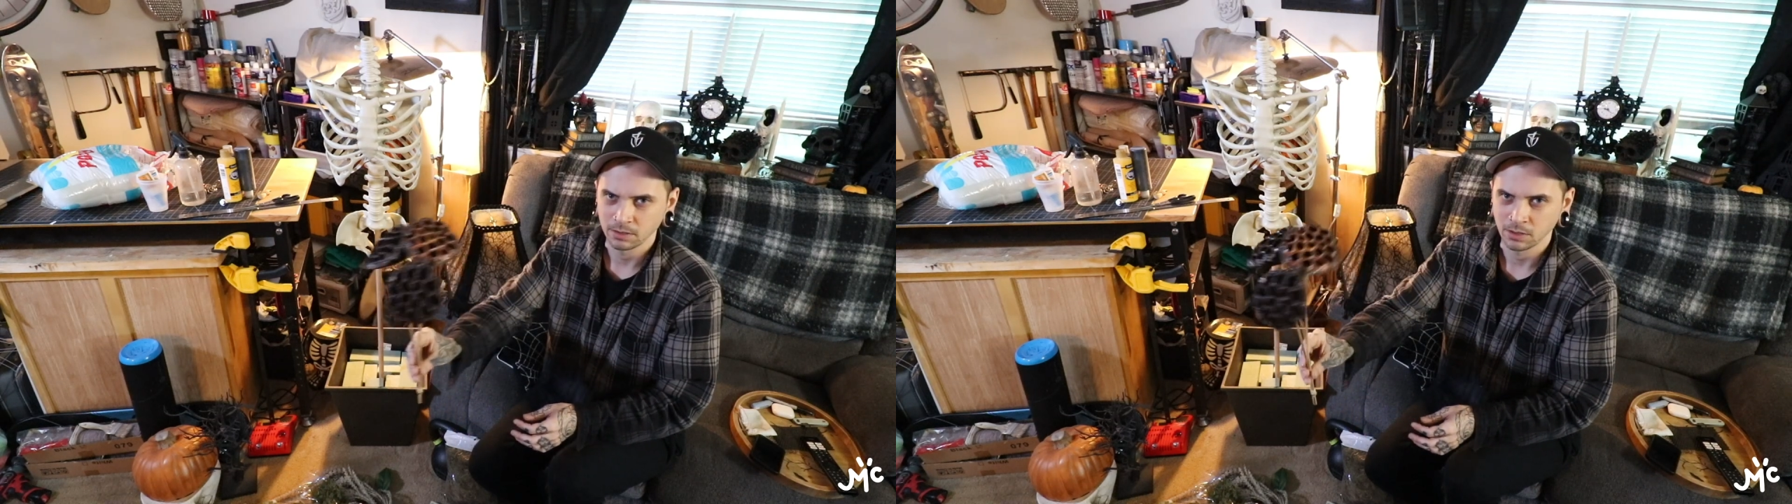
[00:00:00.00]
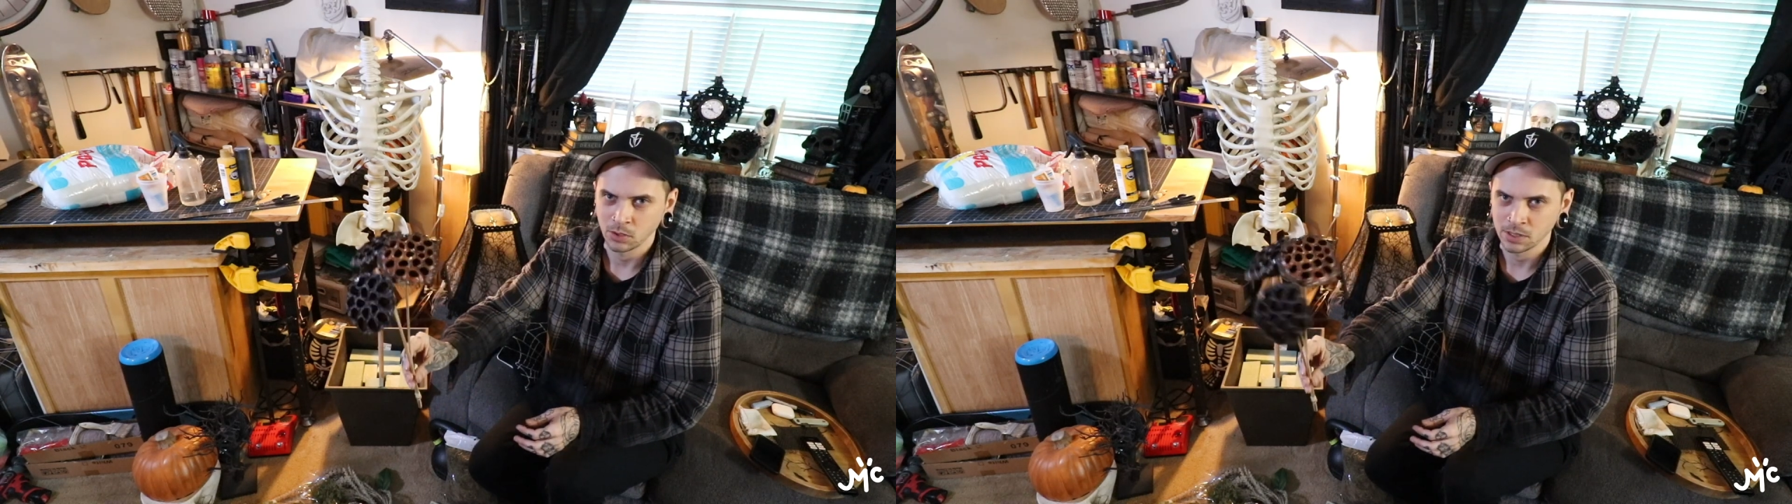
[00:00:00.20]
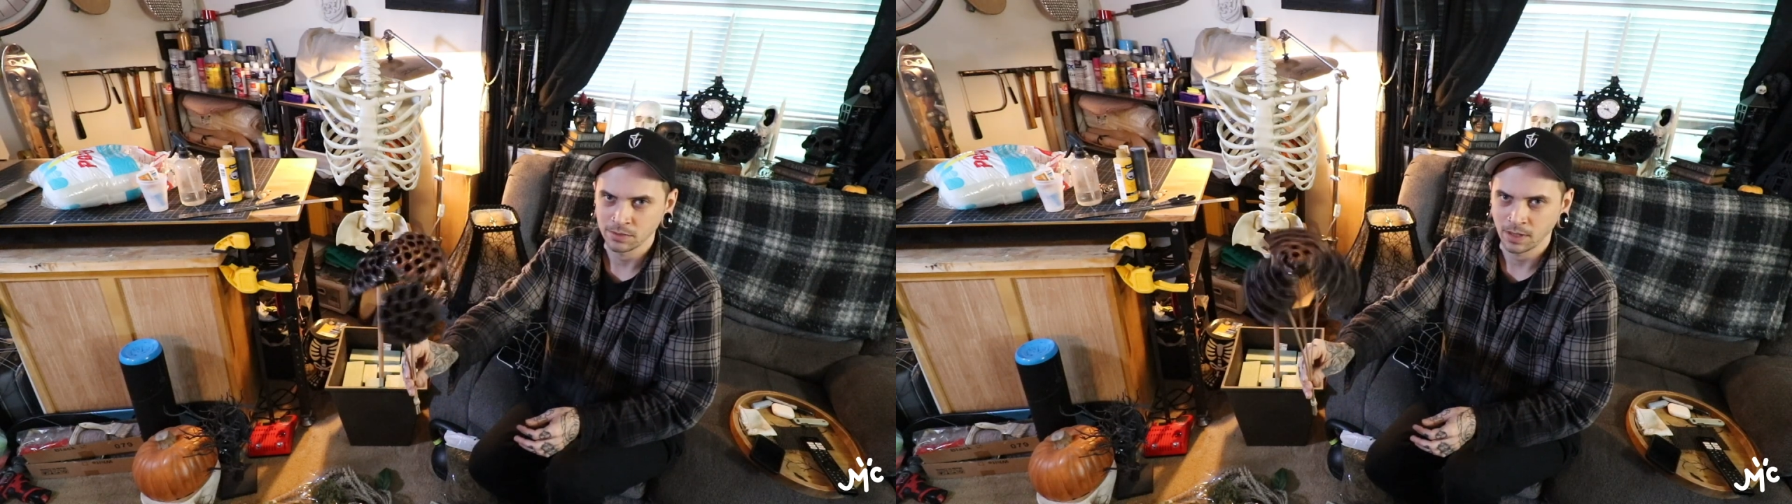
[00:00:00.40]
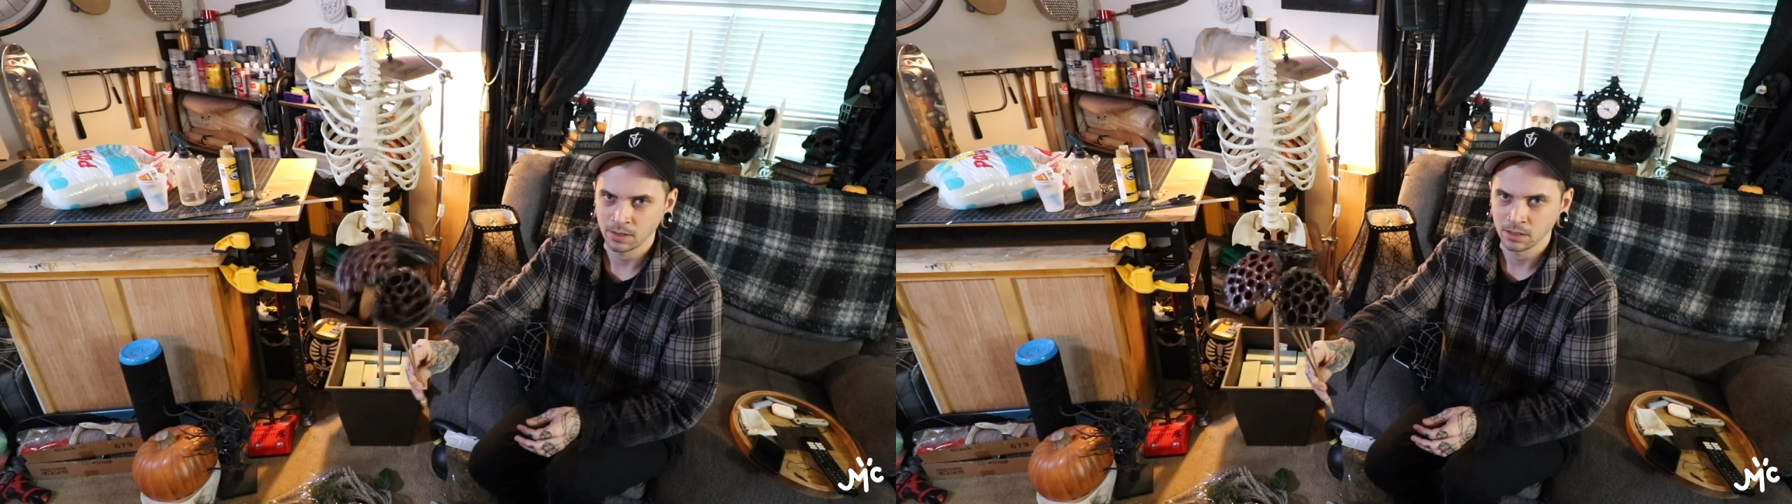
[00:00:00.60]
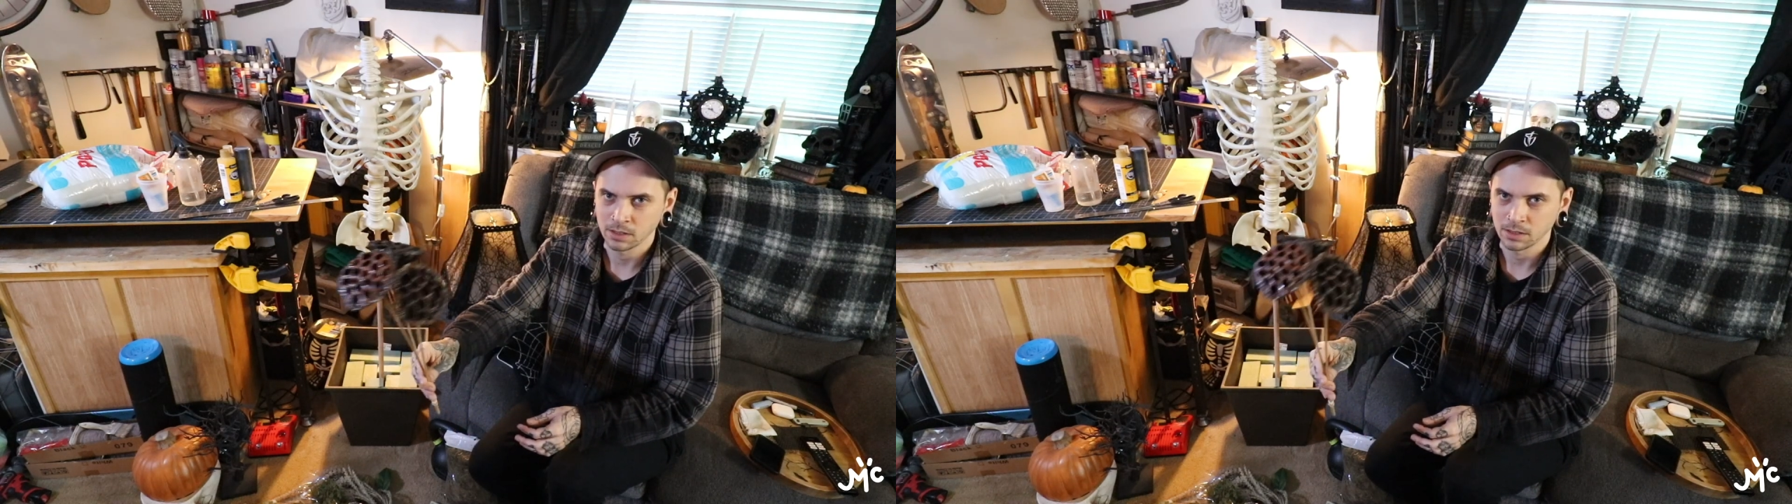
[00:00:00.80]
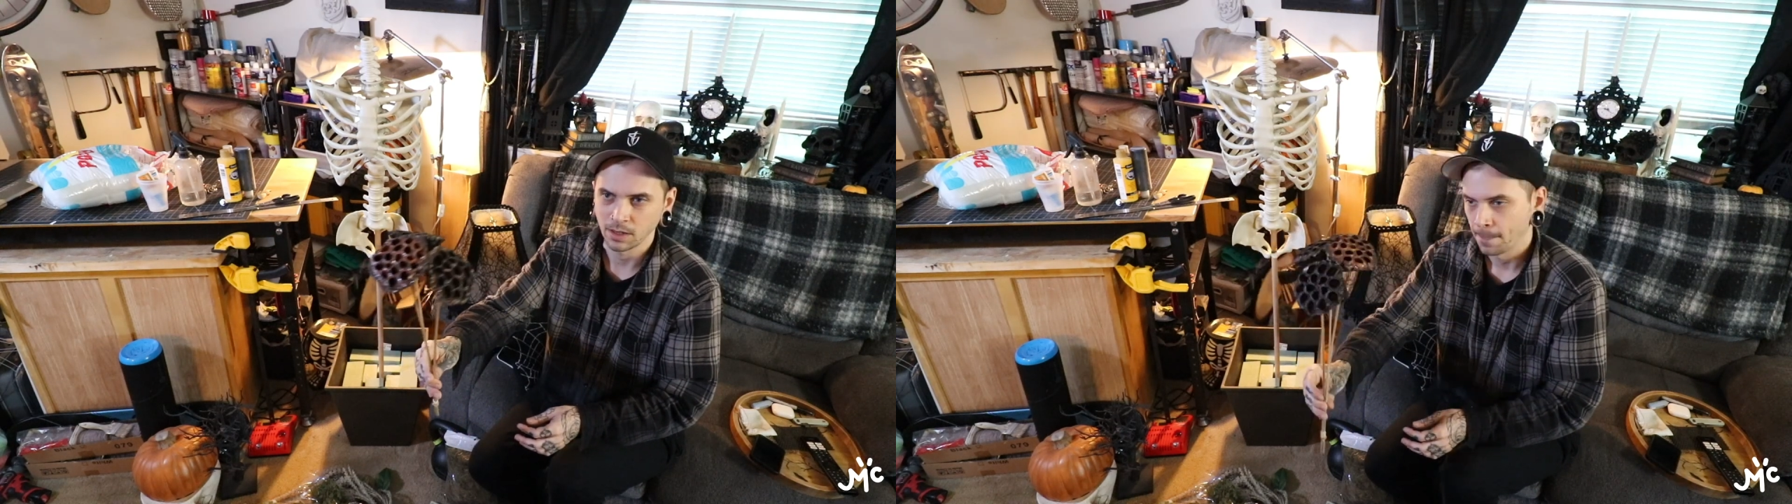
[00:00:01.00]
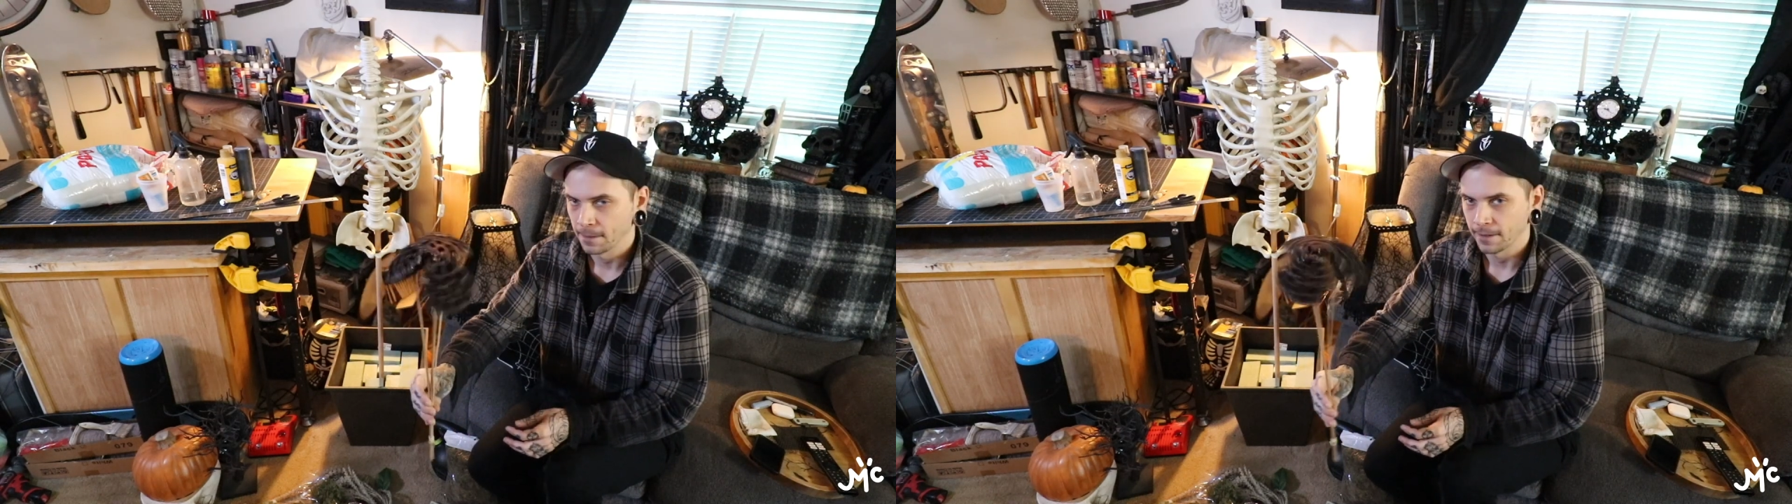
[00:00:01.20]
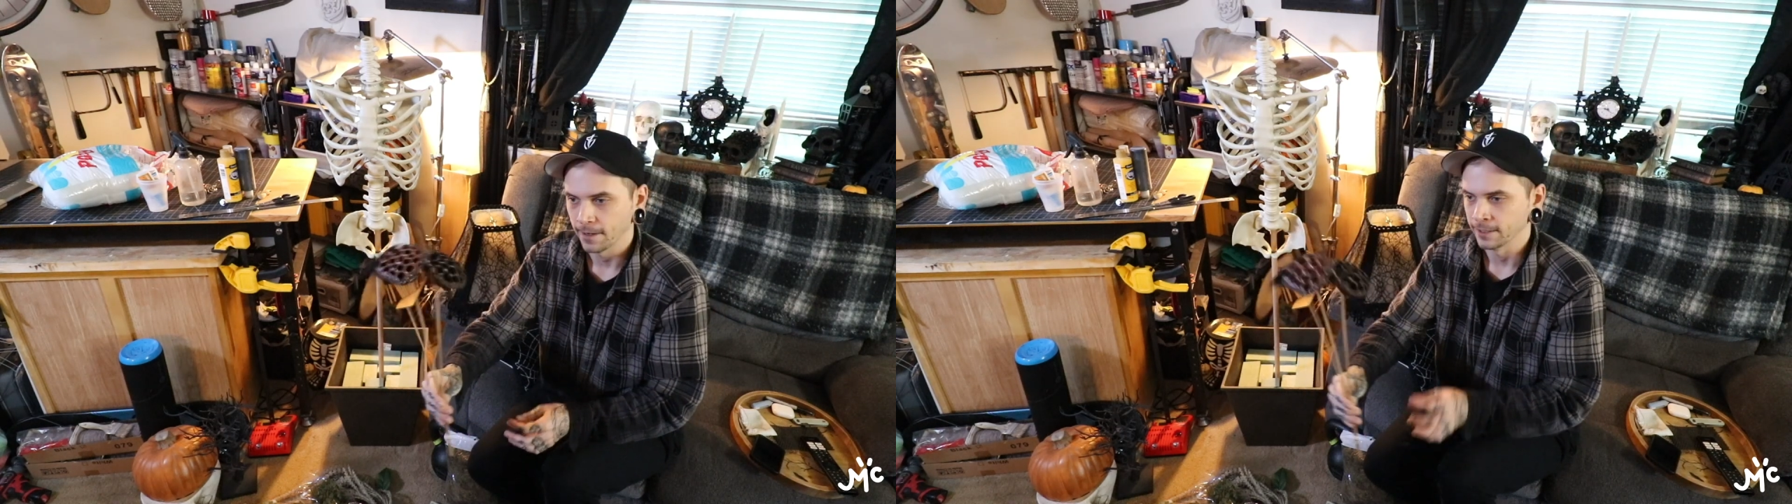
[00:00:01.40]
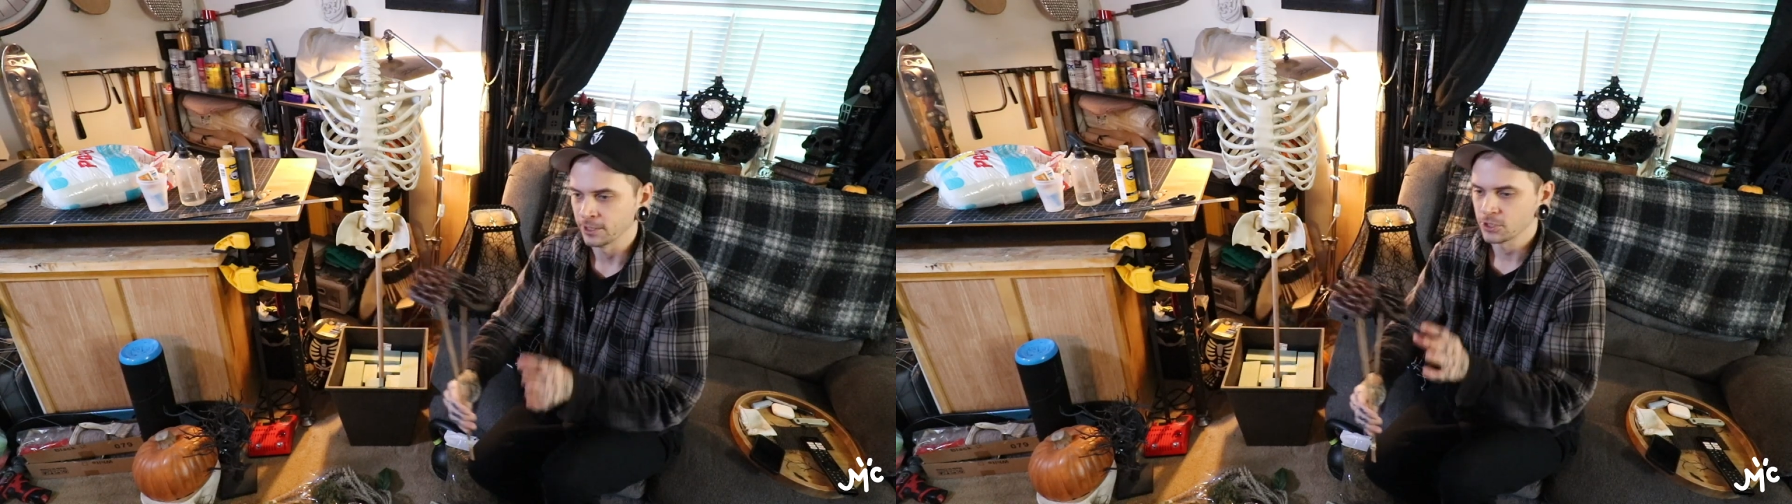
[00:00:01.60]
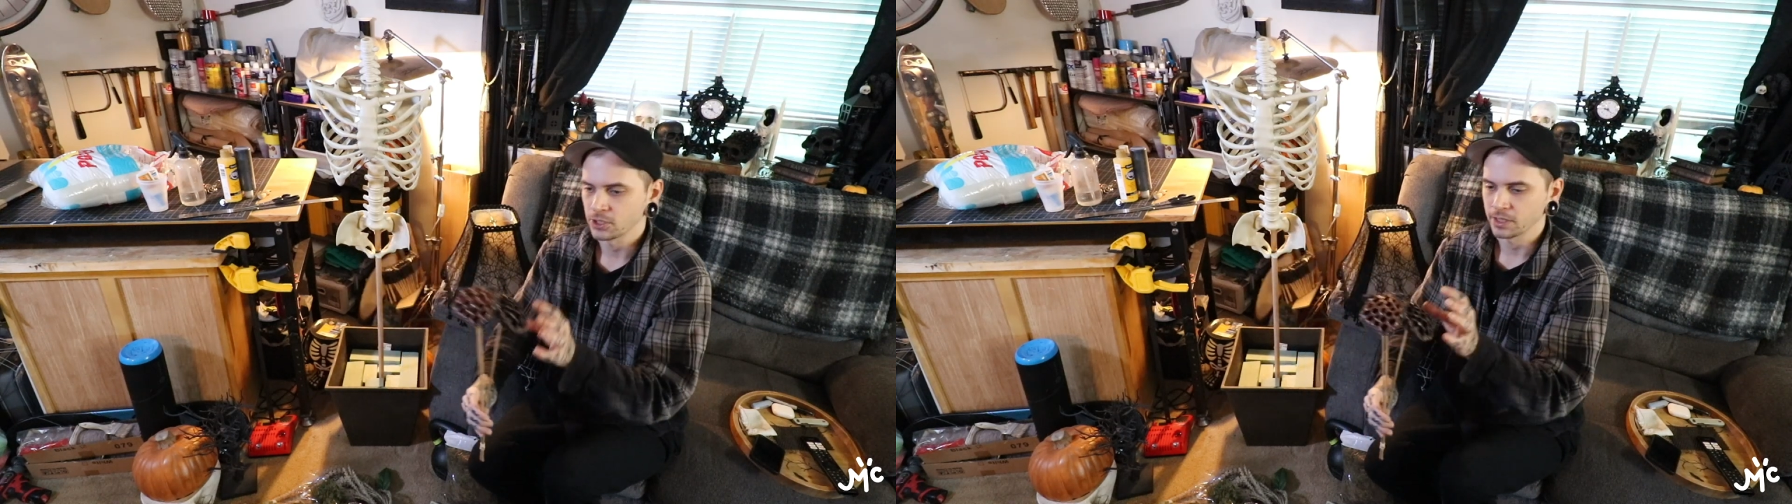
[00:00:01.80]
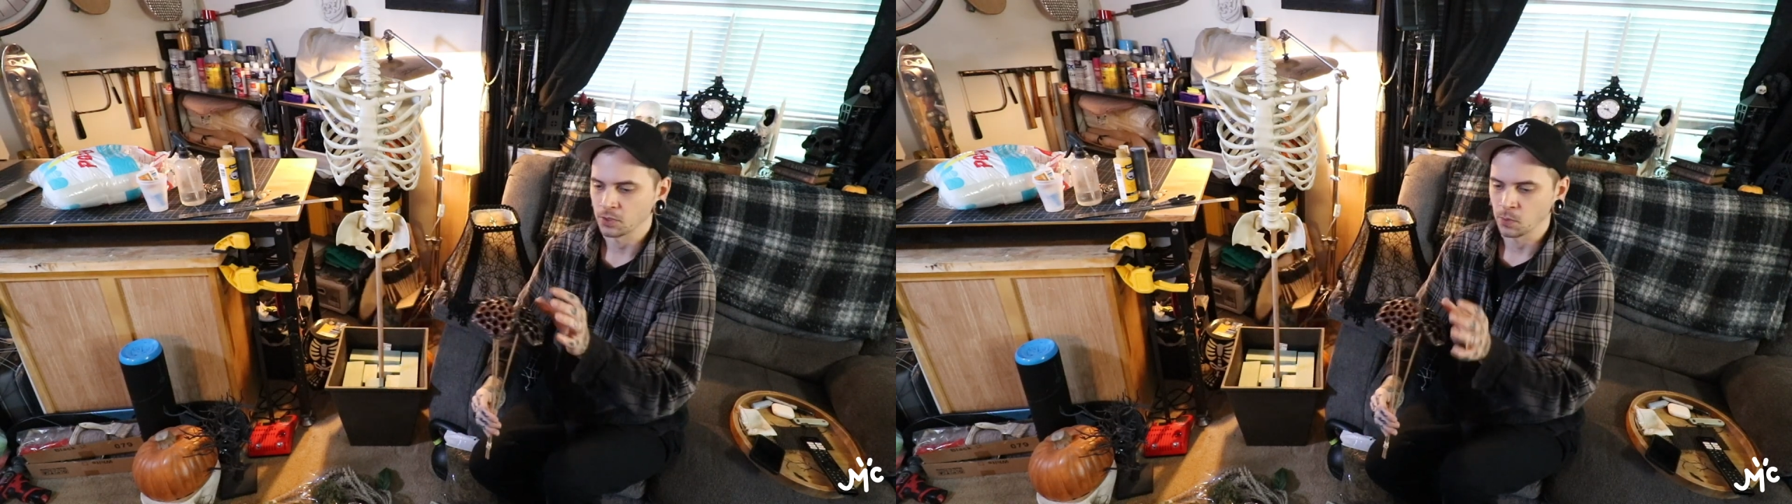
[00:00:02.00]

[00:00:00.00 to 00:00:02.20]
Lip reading: lotus flowers. And I just like the